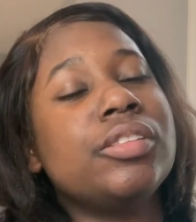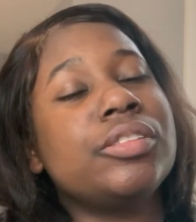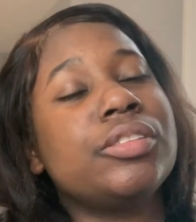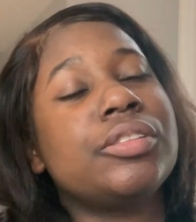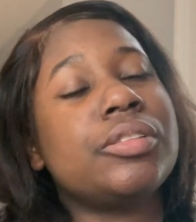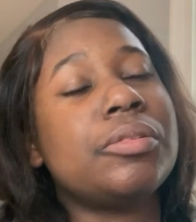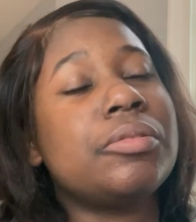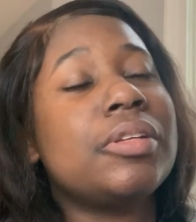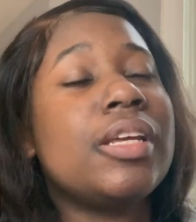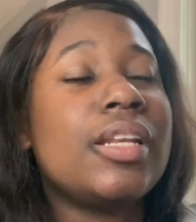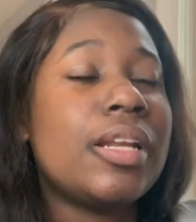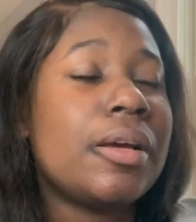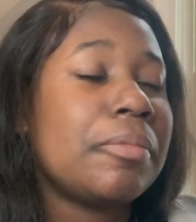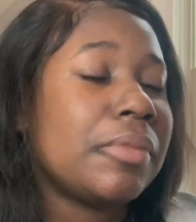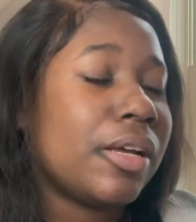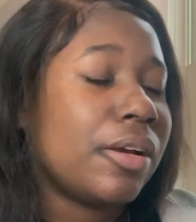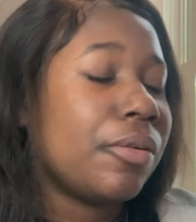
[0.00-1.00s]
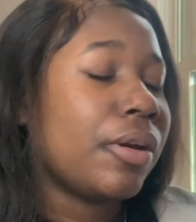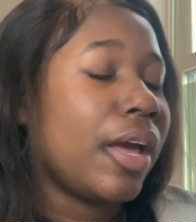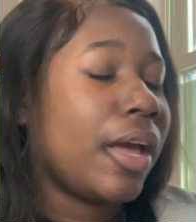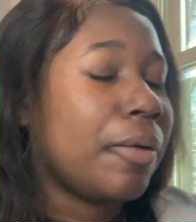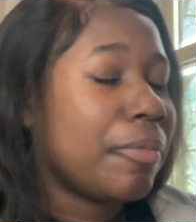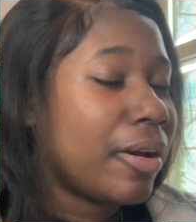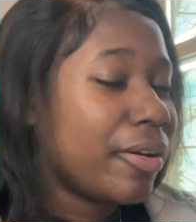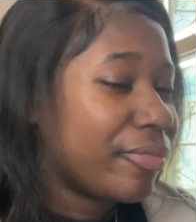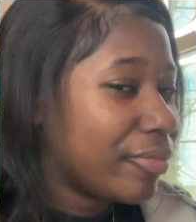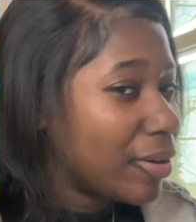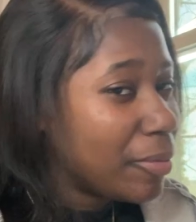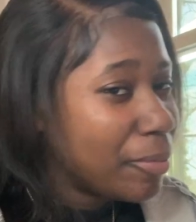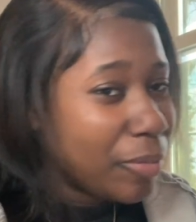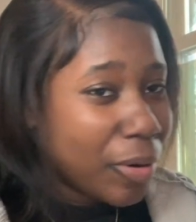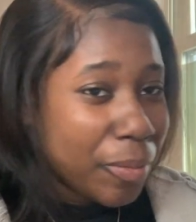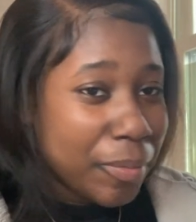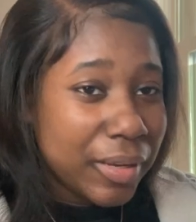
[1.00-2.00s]
So then I'm like, okay, my friend
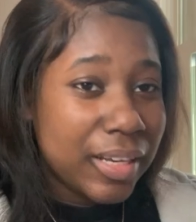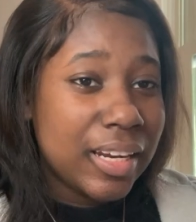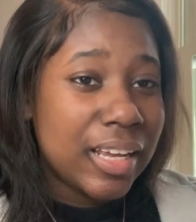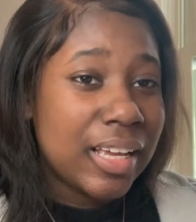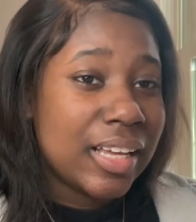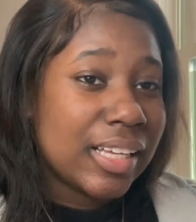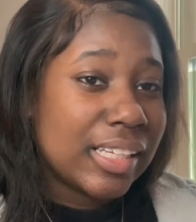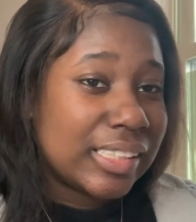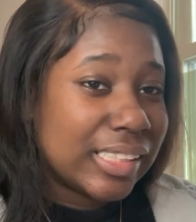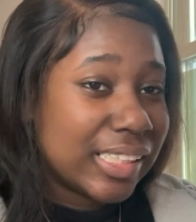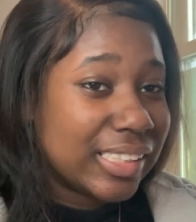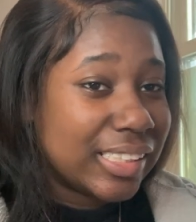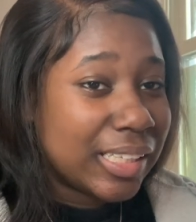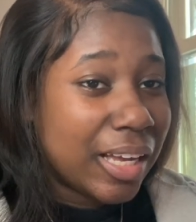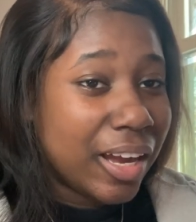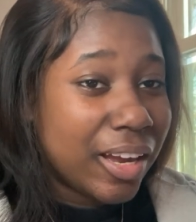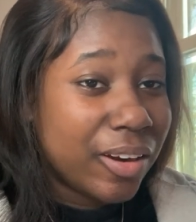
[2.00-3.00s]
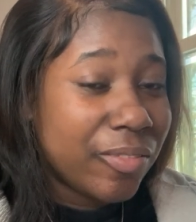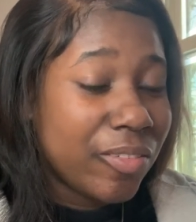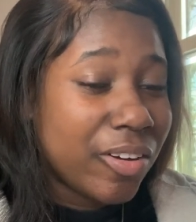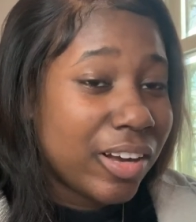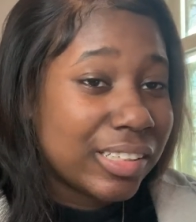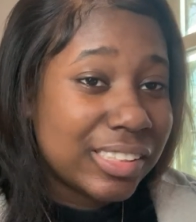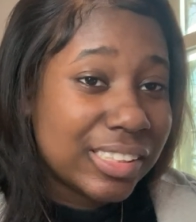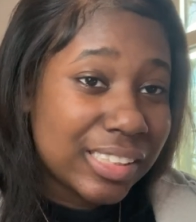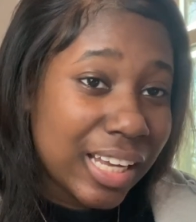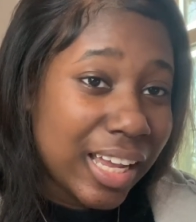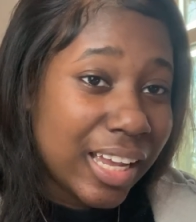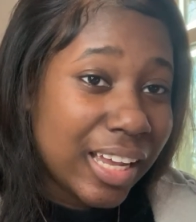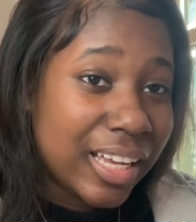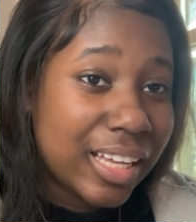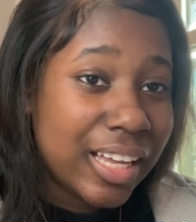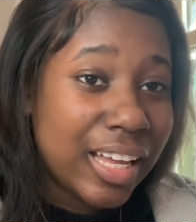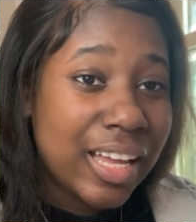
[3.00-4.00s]
bought me this. They sent her the wrong
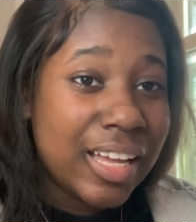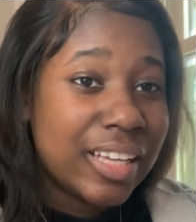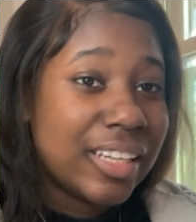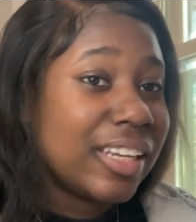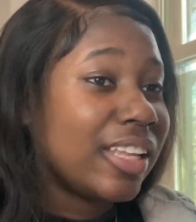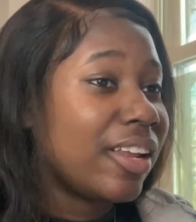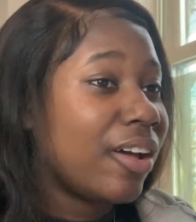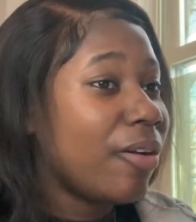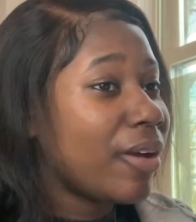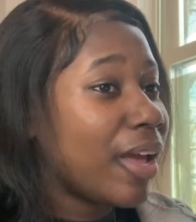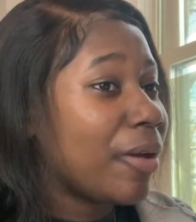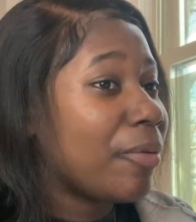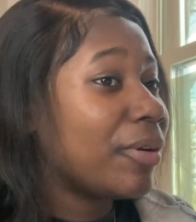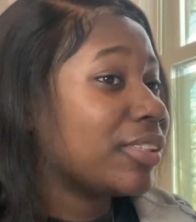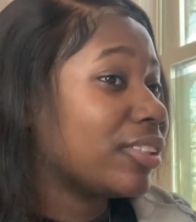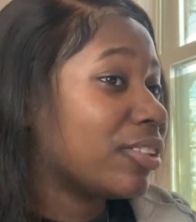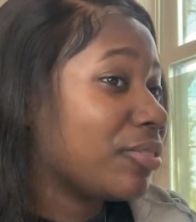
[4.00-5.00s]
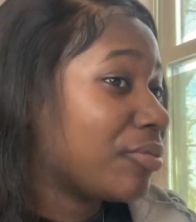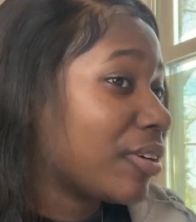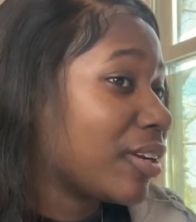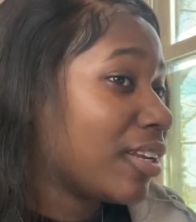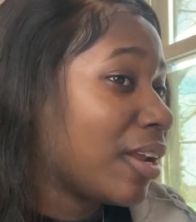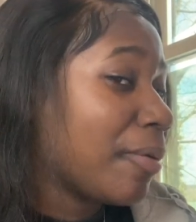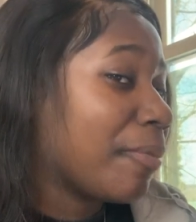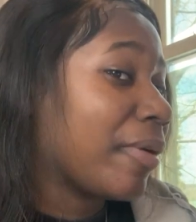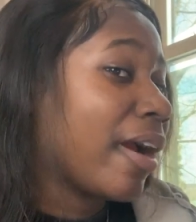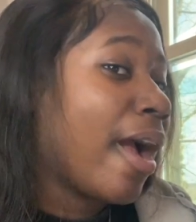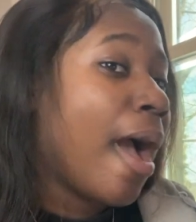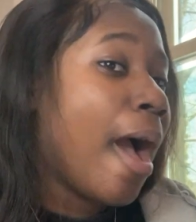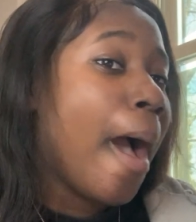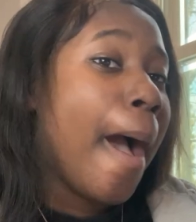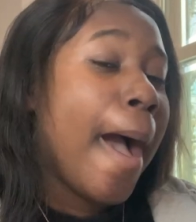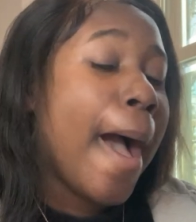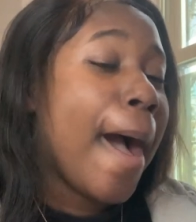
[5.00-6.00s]
shade. They're like, okay, what's your friend number?
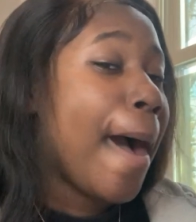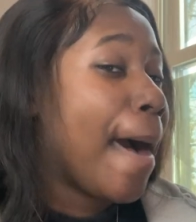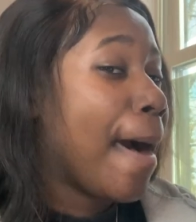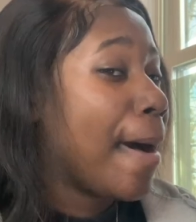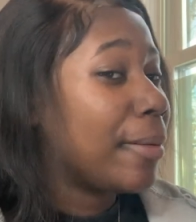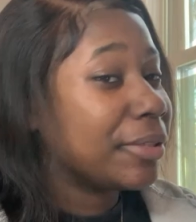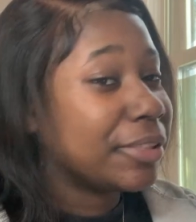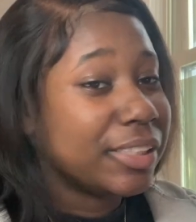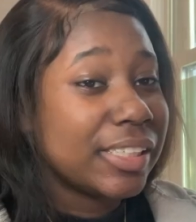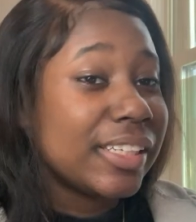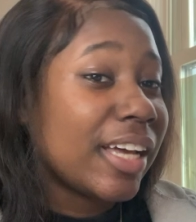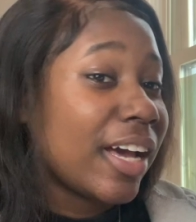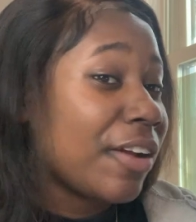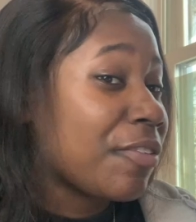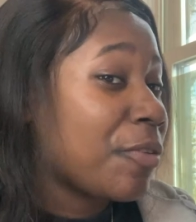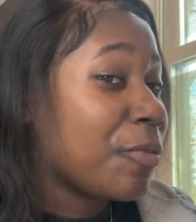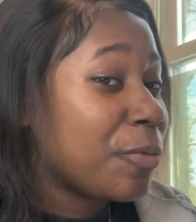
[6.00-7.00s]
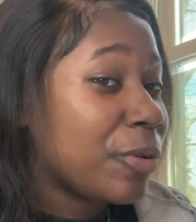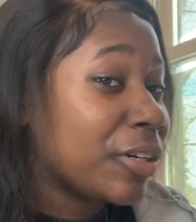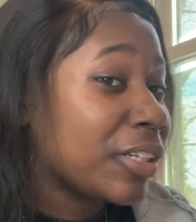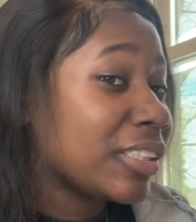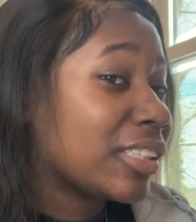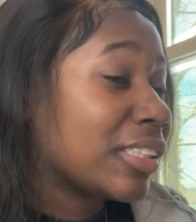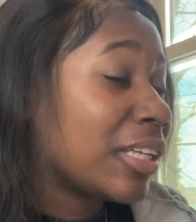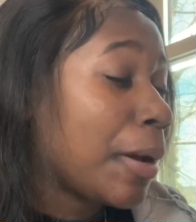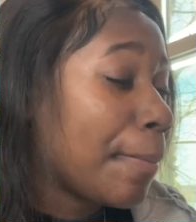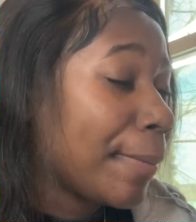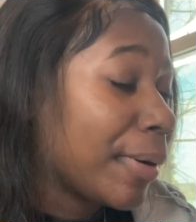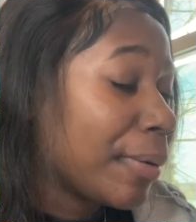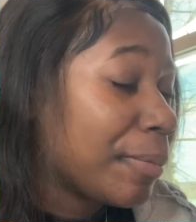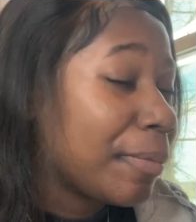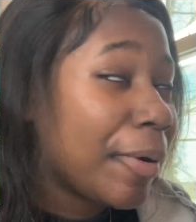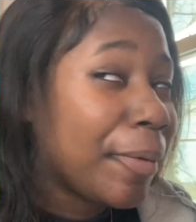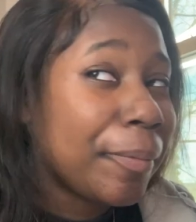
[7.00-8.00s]
um she's not a rewards number
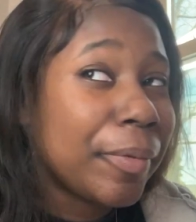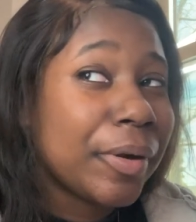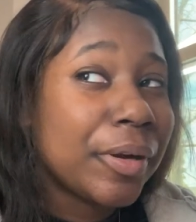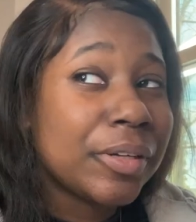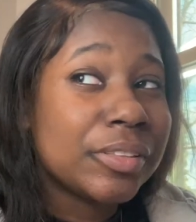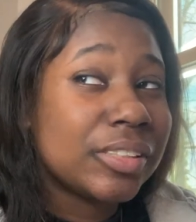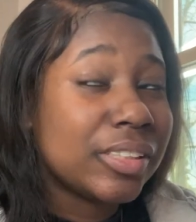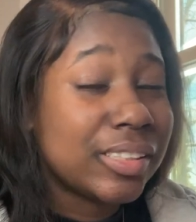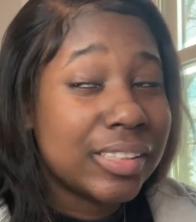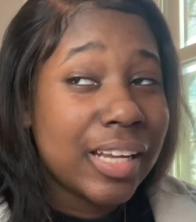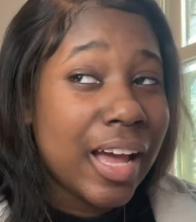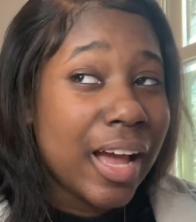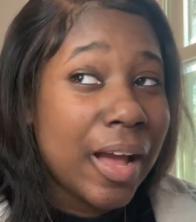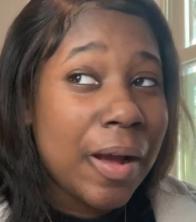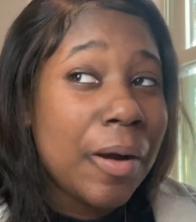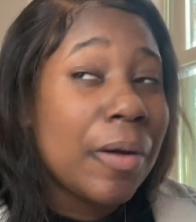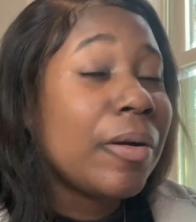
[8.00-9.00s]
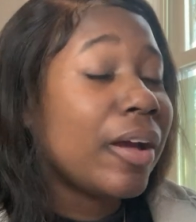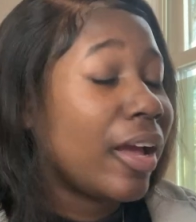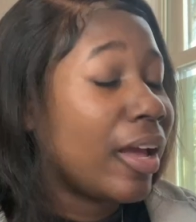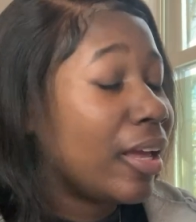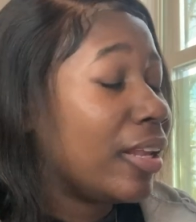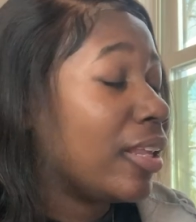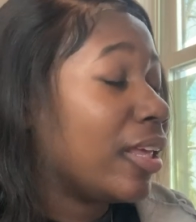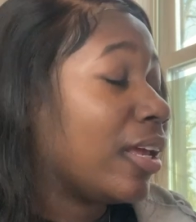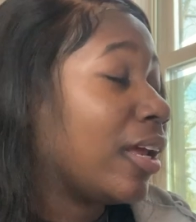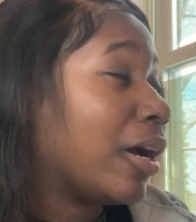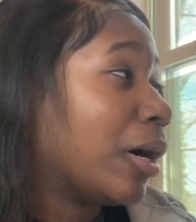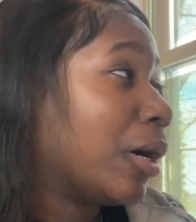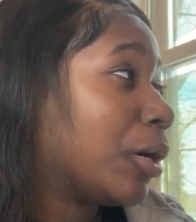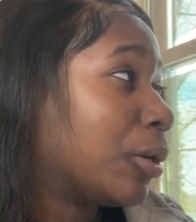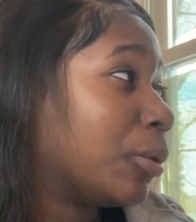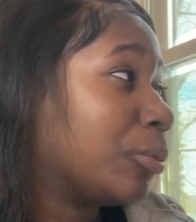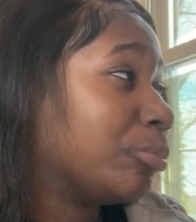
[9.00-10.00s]
member she's not okay then
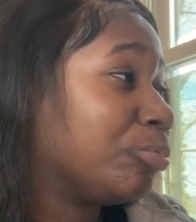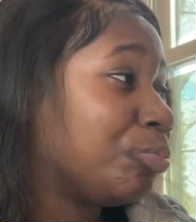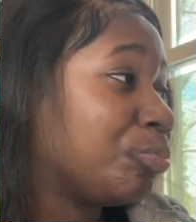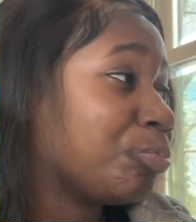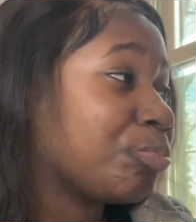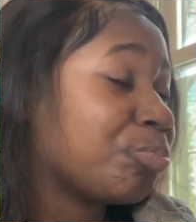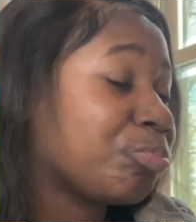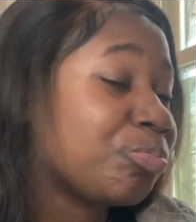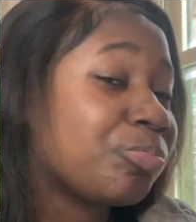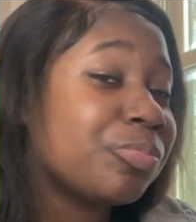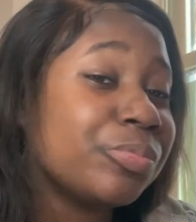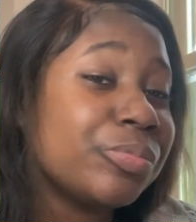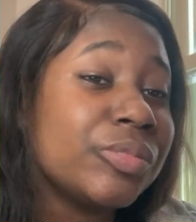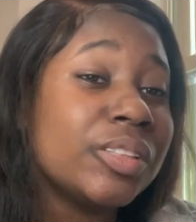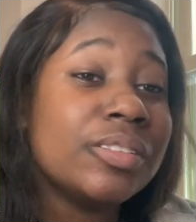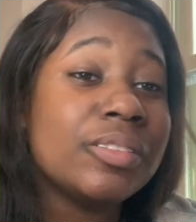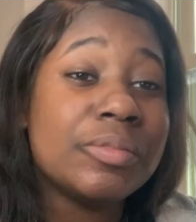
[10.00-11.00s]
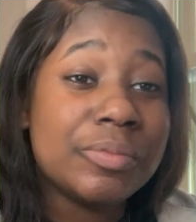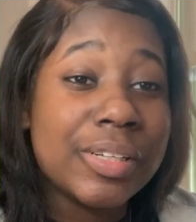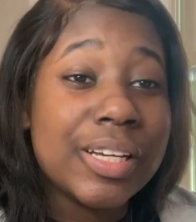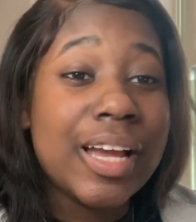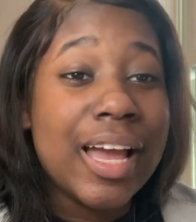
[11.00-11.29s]
um we can